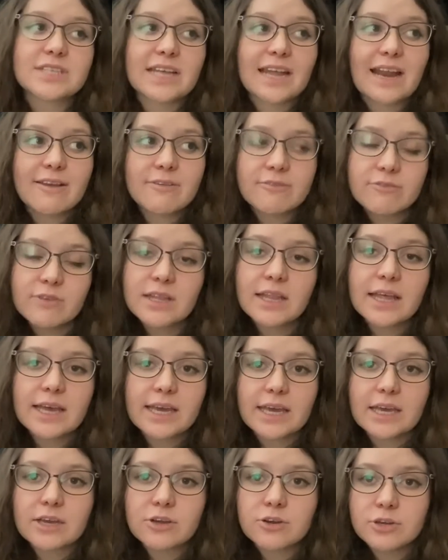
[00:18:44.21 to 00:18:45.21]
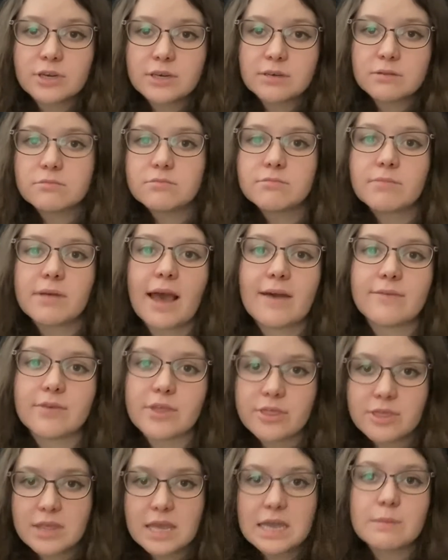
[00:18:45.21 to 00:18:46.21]
and I feel like it could have a
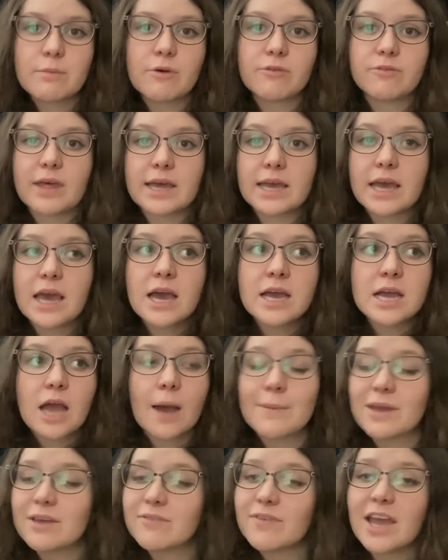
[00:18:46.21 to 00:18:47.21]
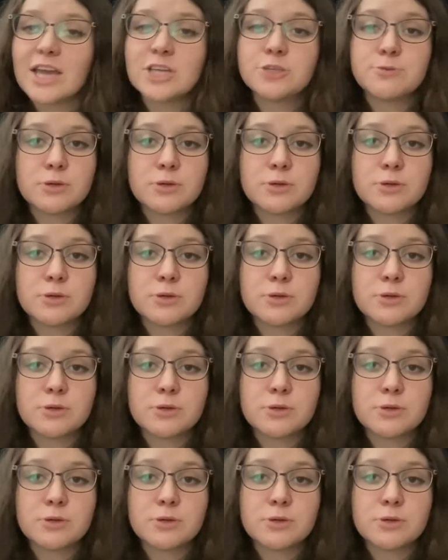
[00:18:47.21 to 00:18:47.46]
theme of like coming of age,